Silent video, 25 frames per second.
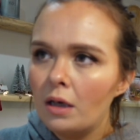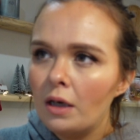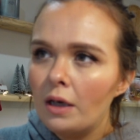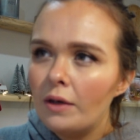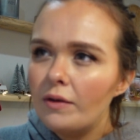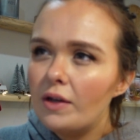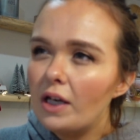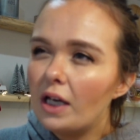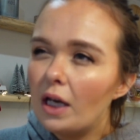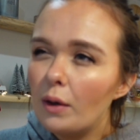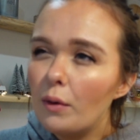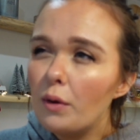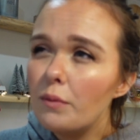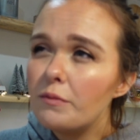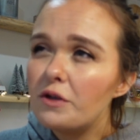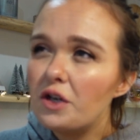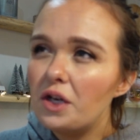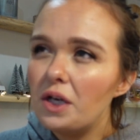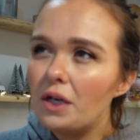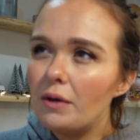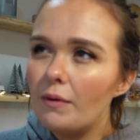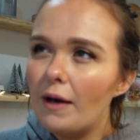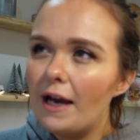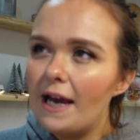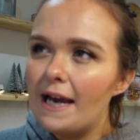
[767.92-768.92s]
they go up
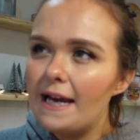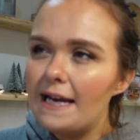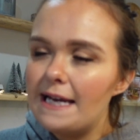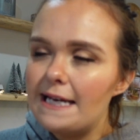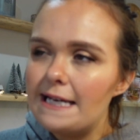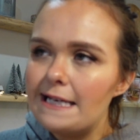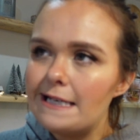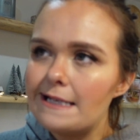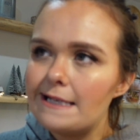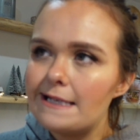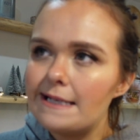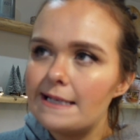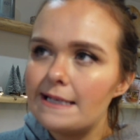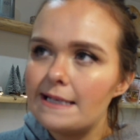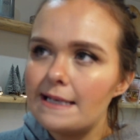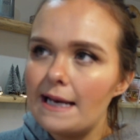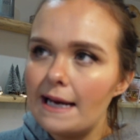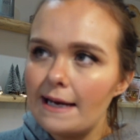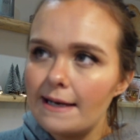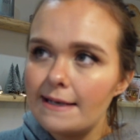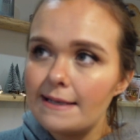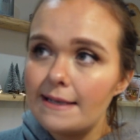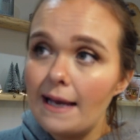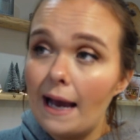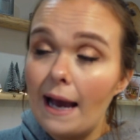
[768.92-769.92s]
to a
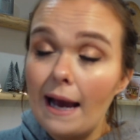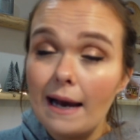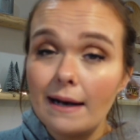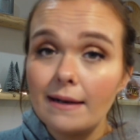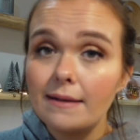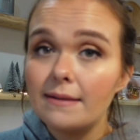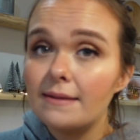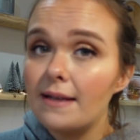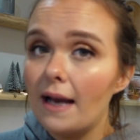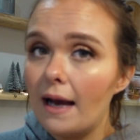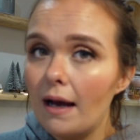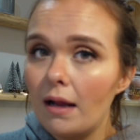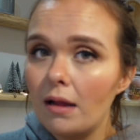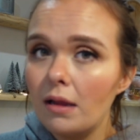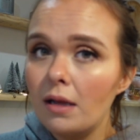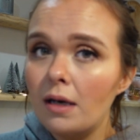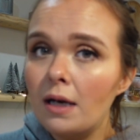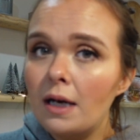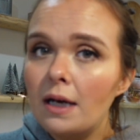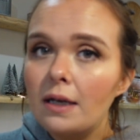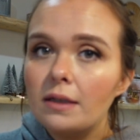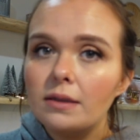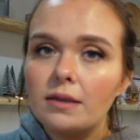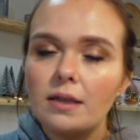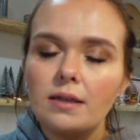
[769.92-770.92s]

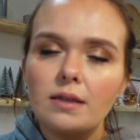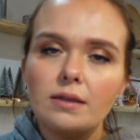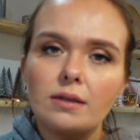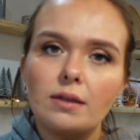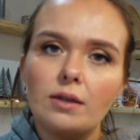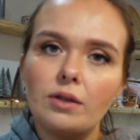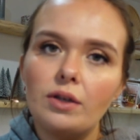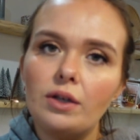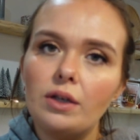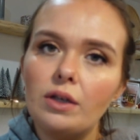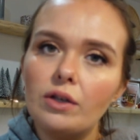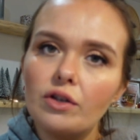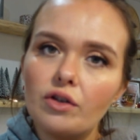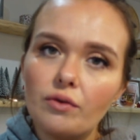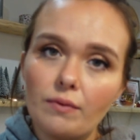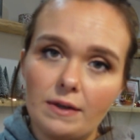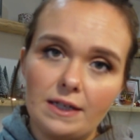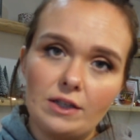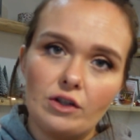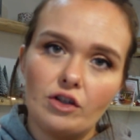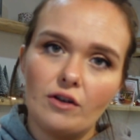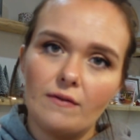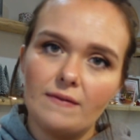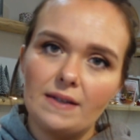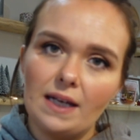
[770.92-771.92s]
6XL. So there's a huge
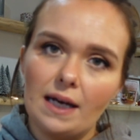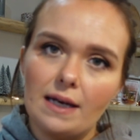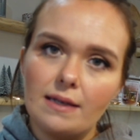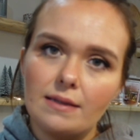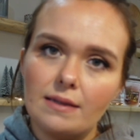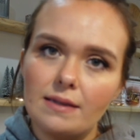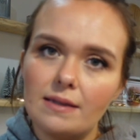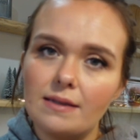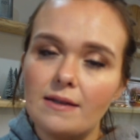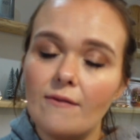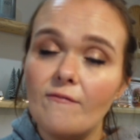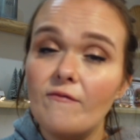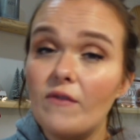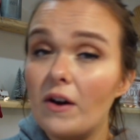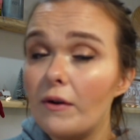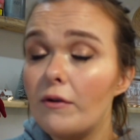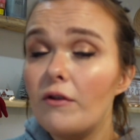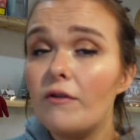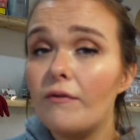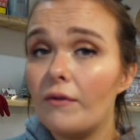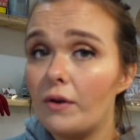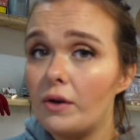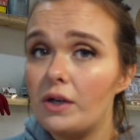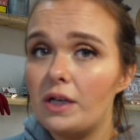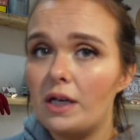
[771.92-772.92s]
range of sizes. They're
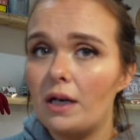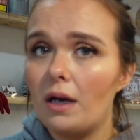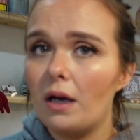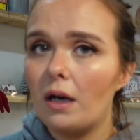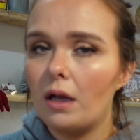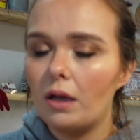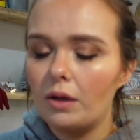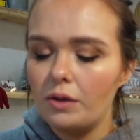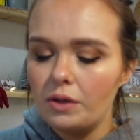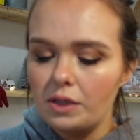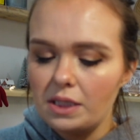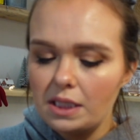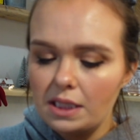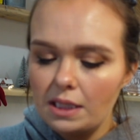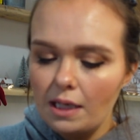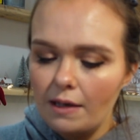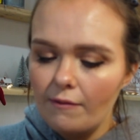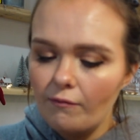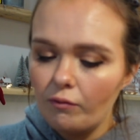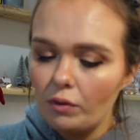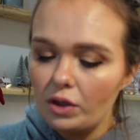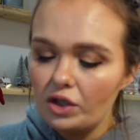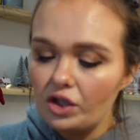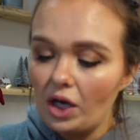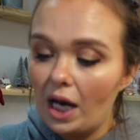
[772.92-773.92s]
very, very
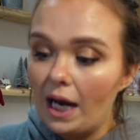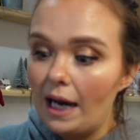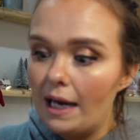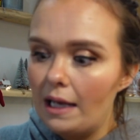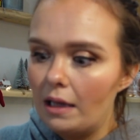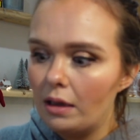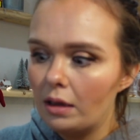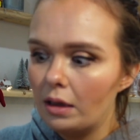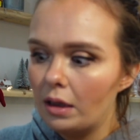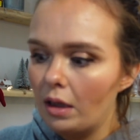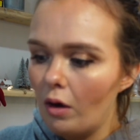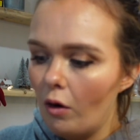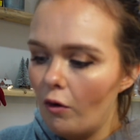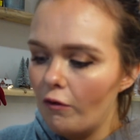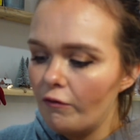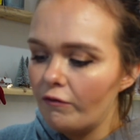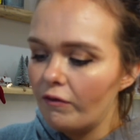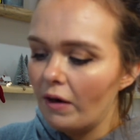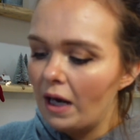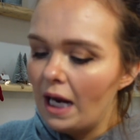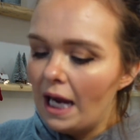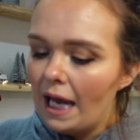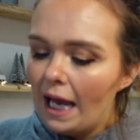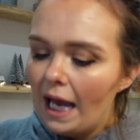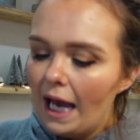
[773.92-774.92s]
inclusive, which I
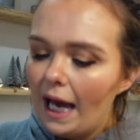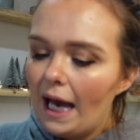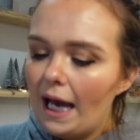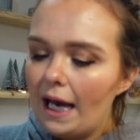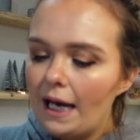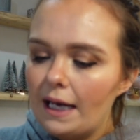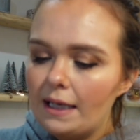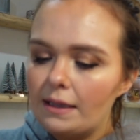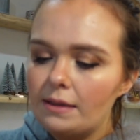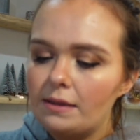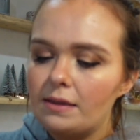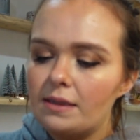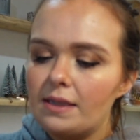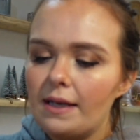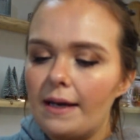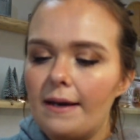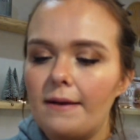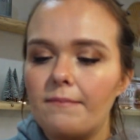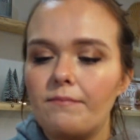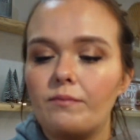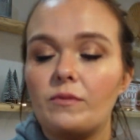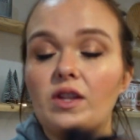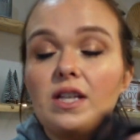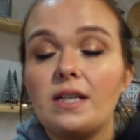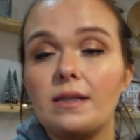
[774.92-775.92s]
love. And
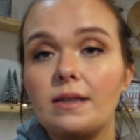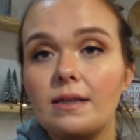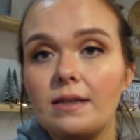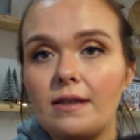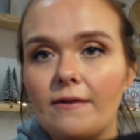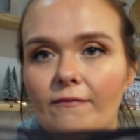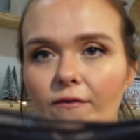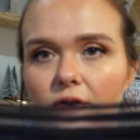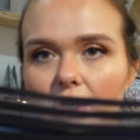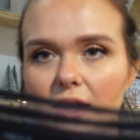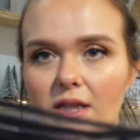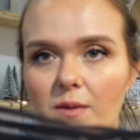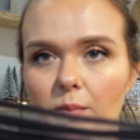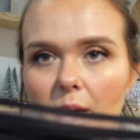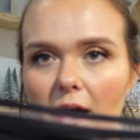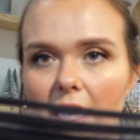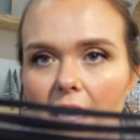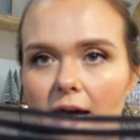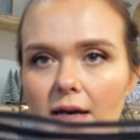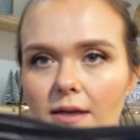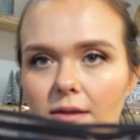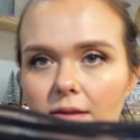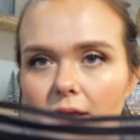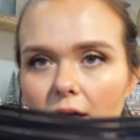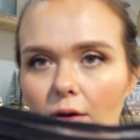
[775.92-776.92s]
this is the first
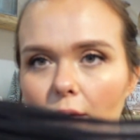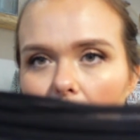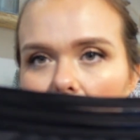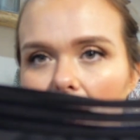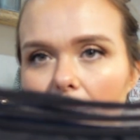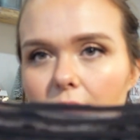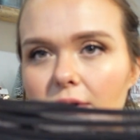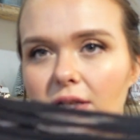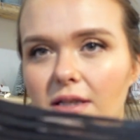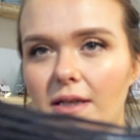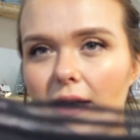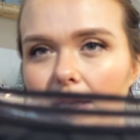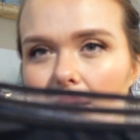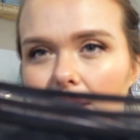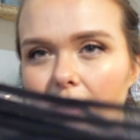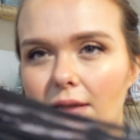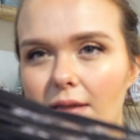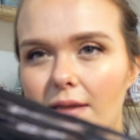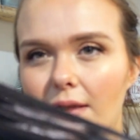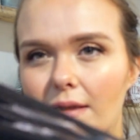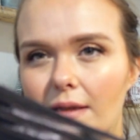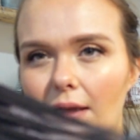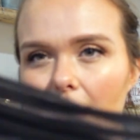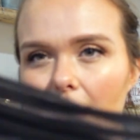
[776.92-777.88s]
pair. So I would say this is